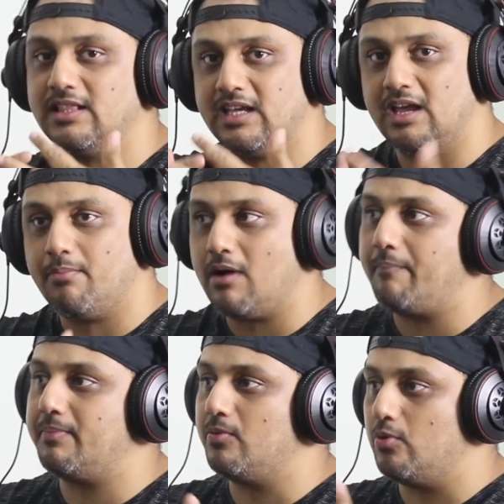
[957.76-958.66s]
into hip hop,
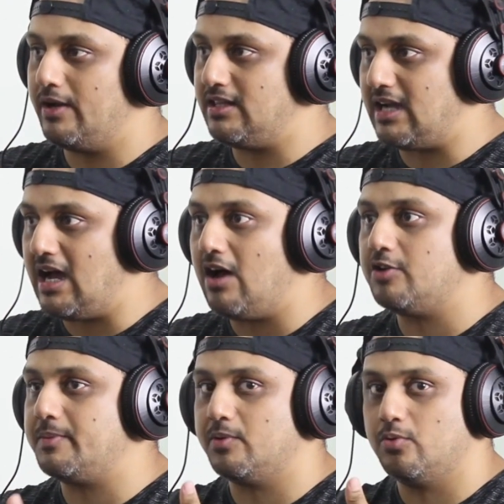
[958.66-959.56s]
people who are into house,
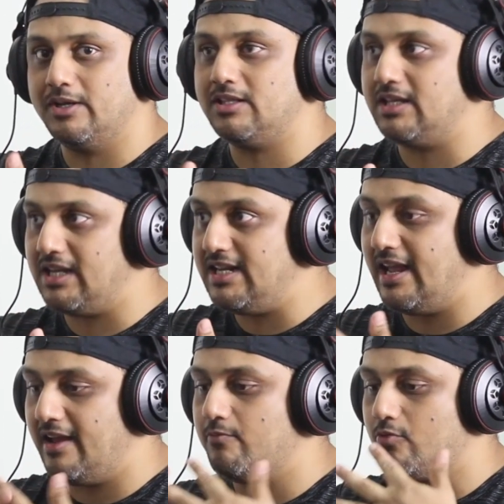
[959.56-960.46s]
people who are into
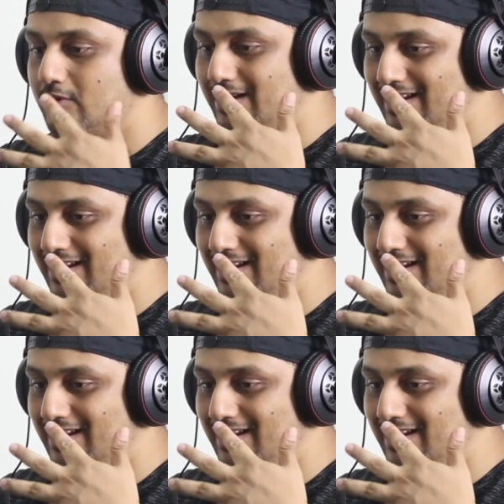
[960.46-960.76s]
EDM could